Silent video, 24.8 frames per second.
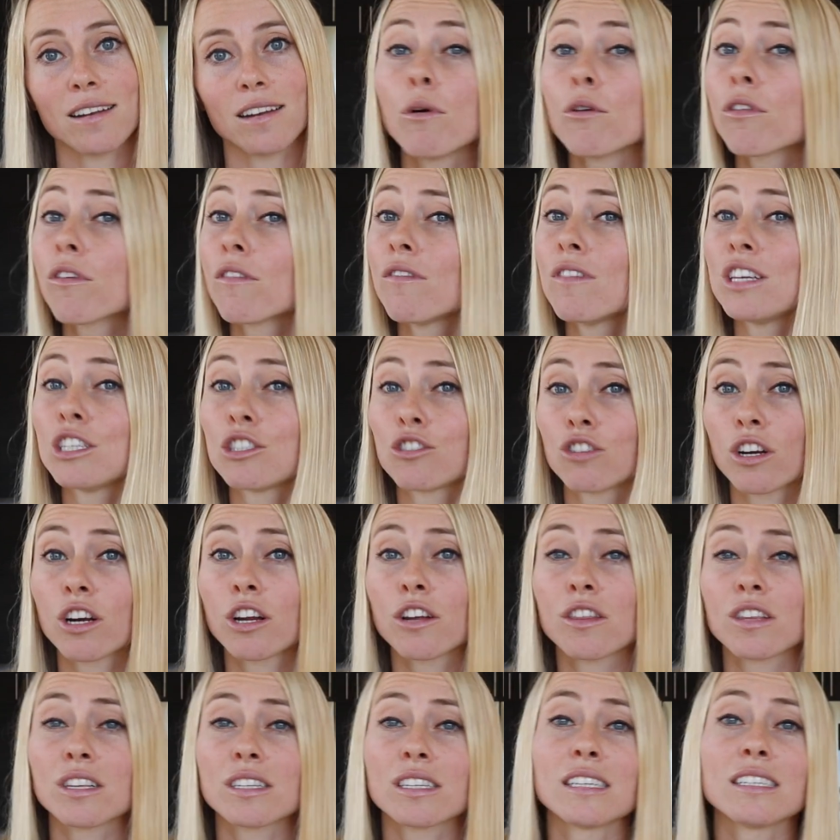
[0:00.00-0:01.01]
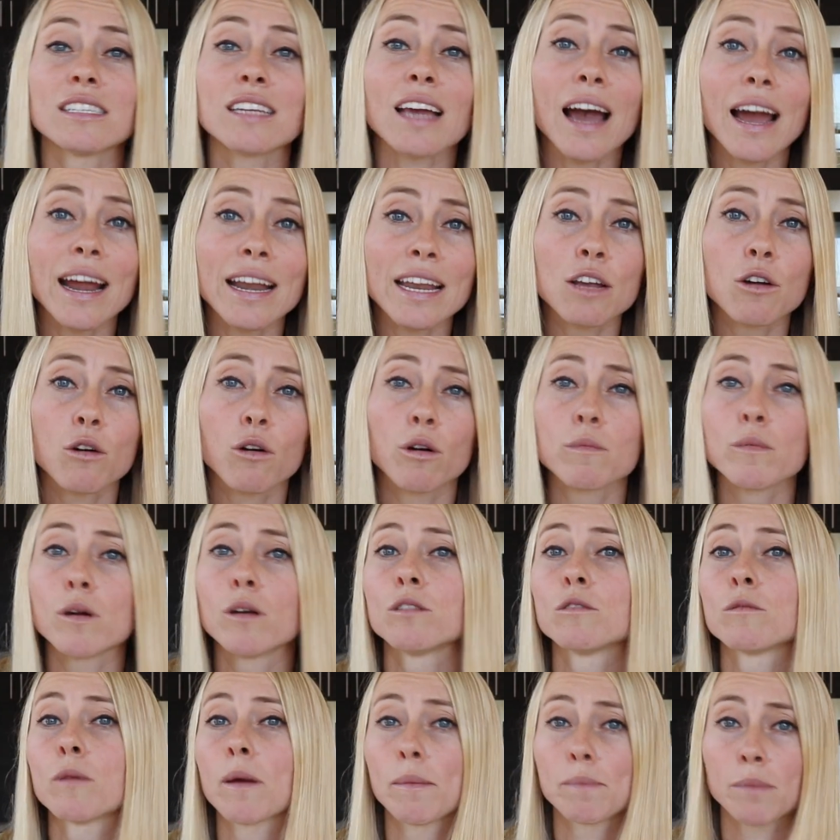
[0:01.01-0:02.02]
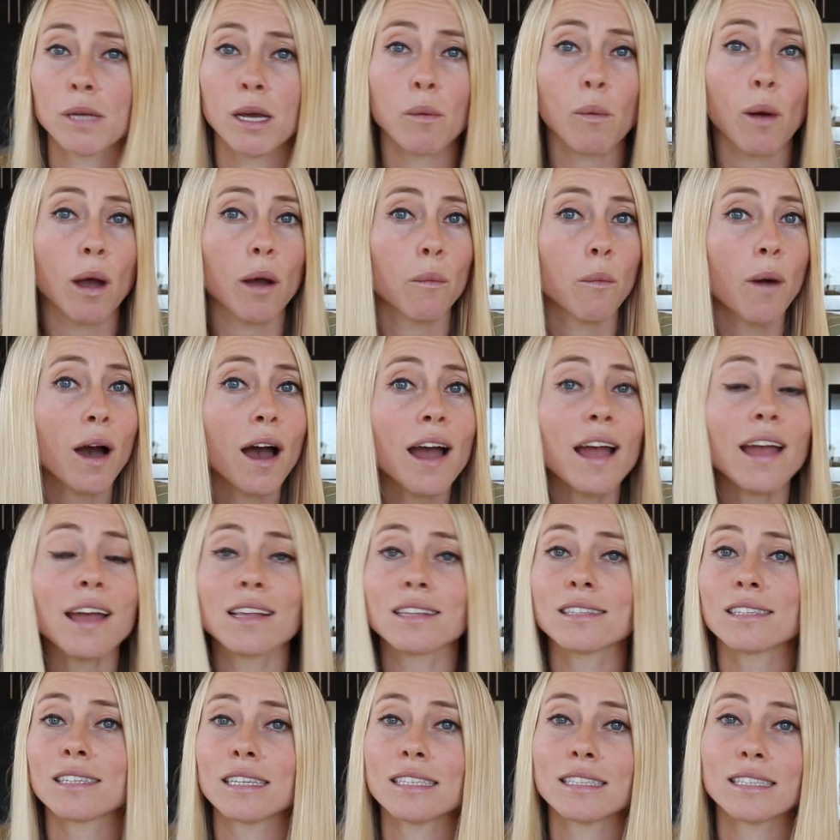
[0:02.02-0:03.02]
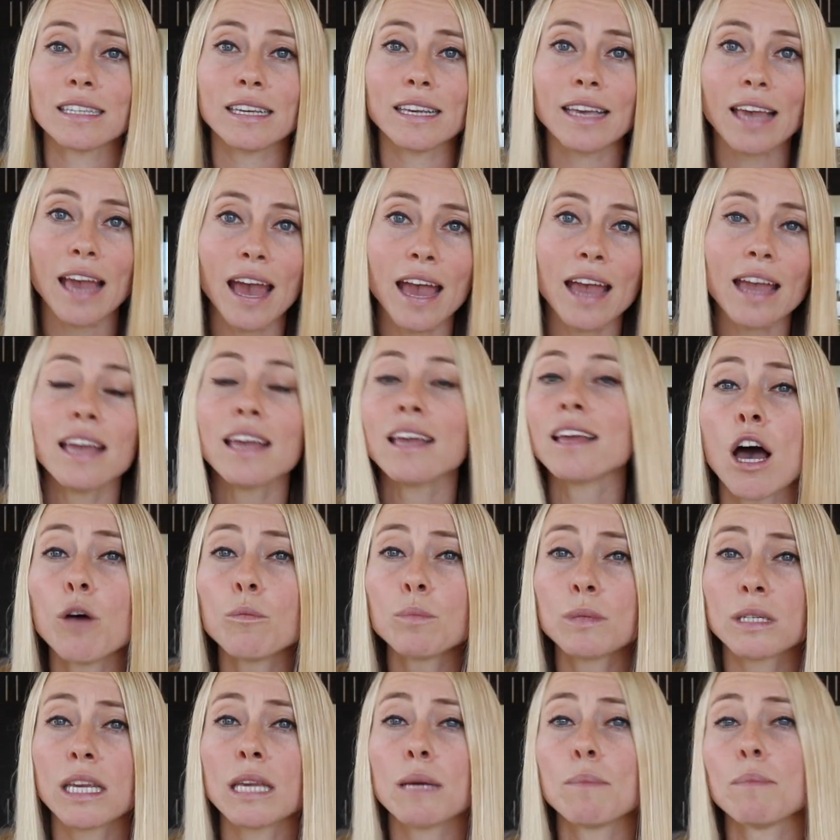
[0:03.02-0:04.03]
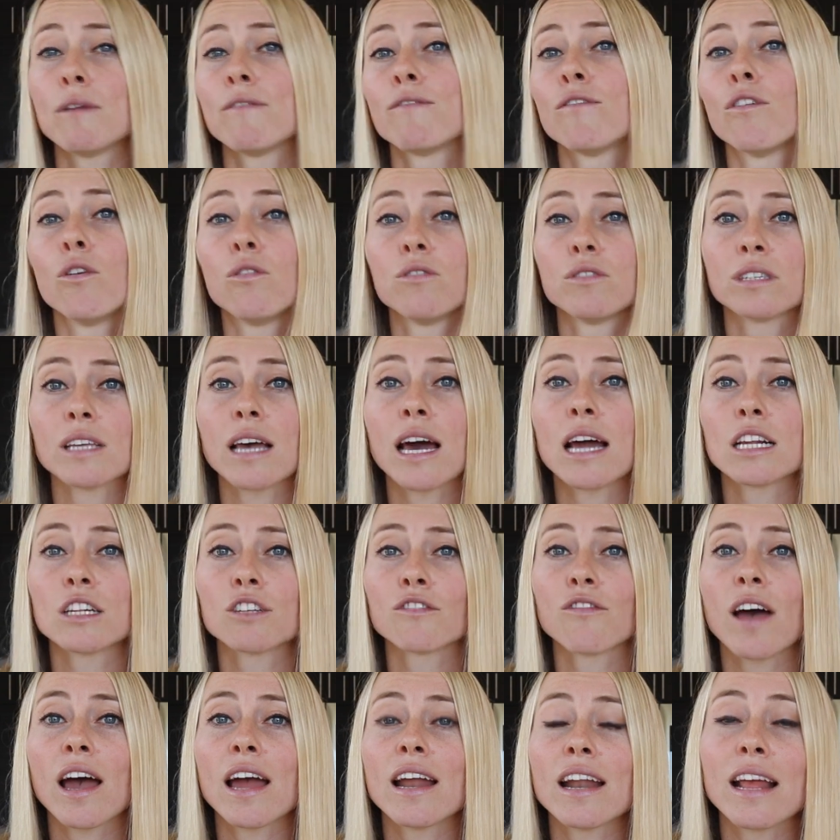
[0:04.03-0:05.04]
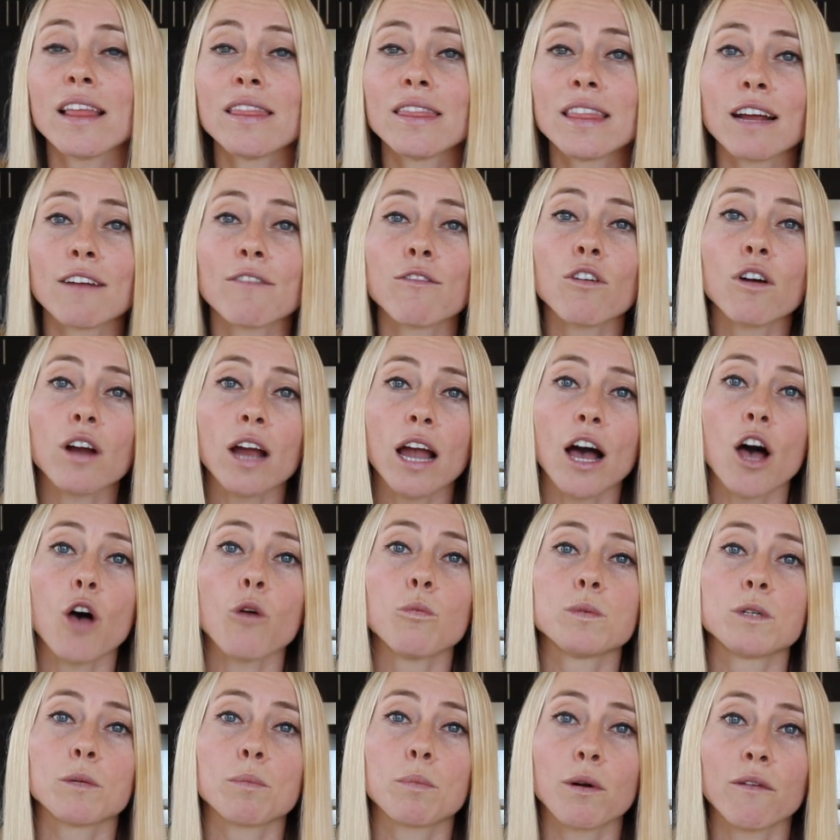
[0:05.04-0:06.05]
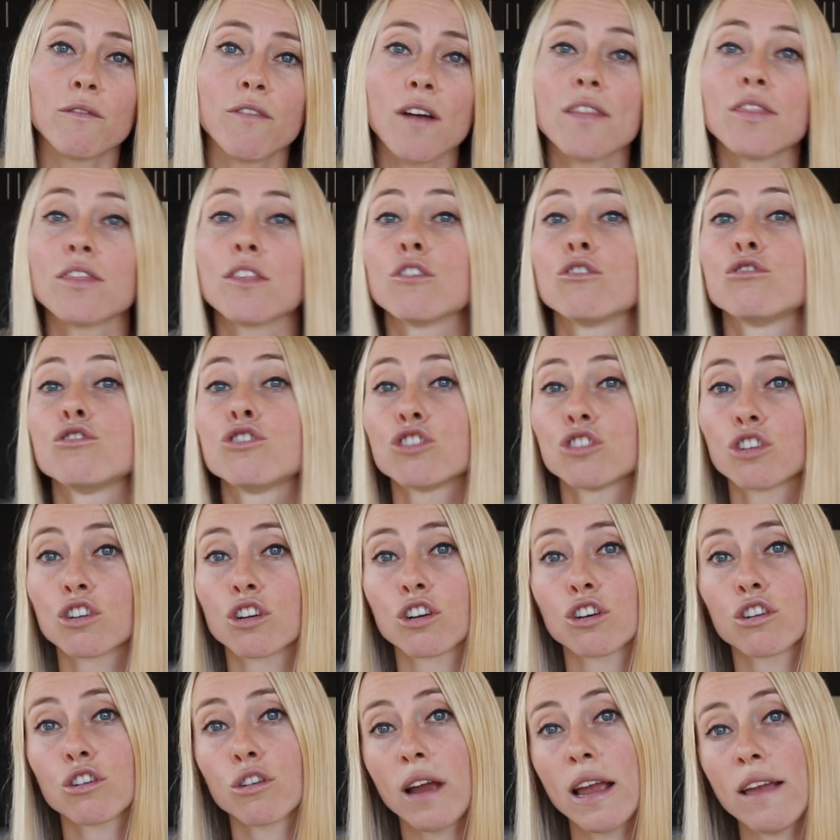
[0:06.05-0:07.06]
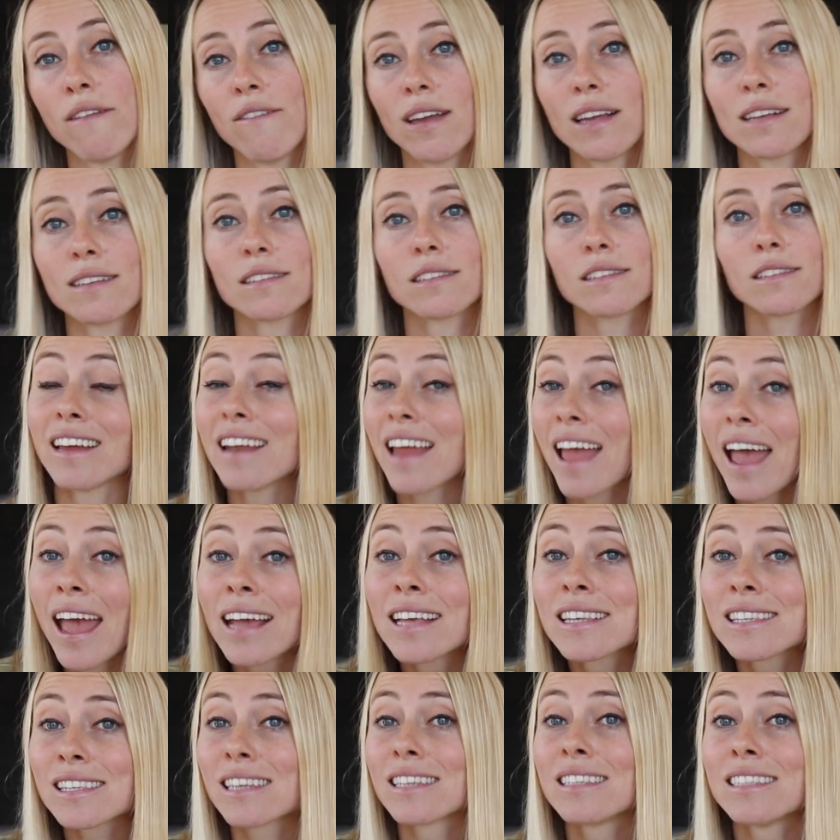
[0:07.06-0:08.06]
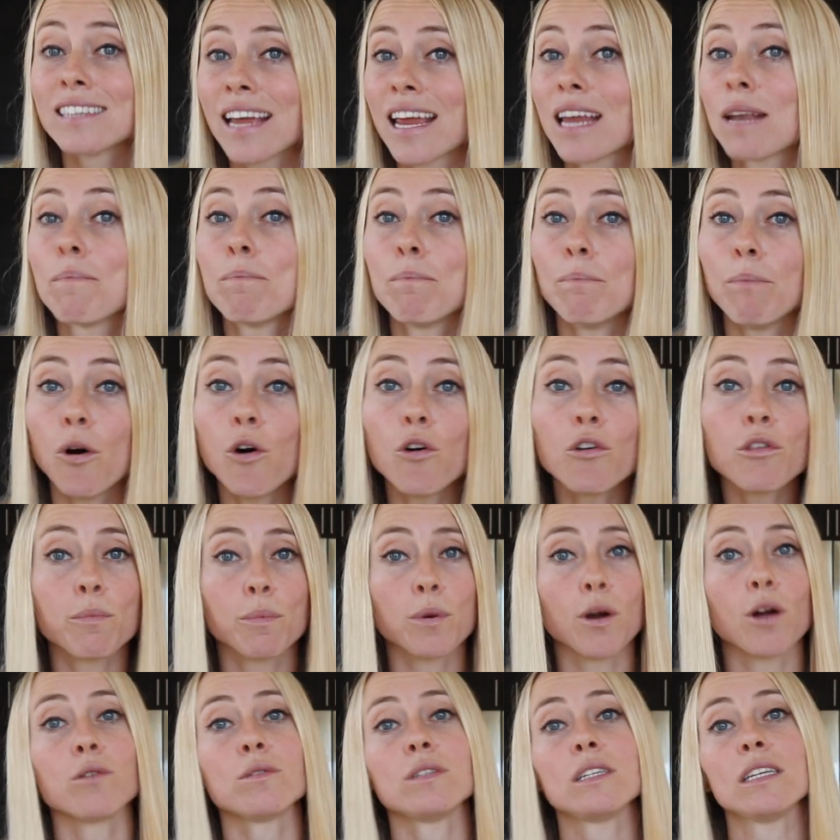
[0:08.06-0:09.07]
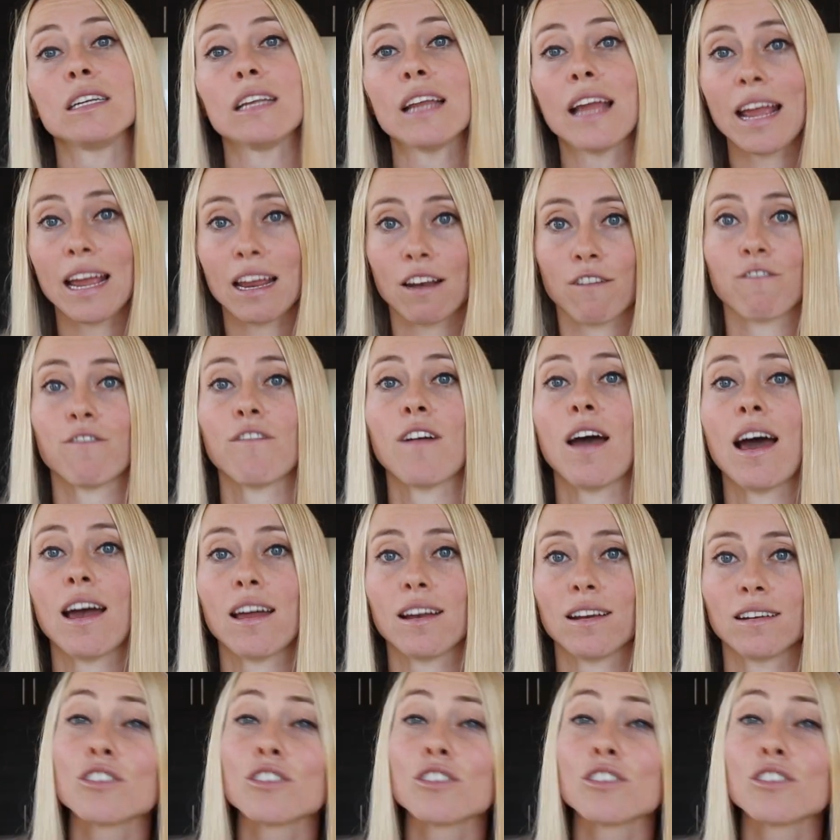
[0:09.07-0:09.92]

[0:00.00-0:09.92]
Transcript: Both of these trigger the satiety hormones peptide YY and CCK, help to keep you full and satisfied, and therefore help to prevent those sugar cravings. And eggs contain both protein and fat.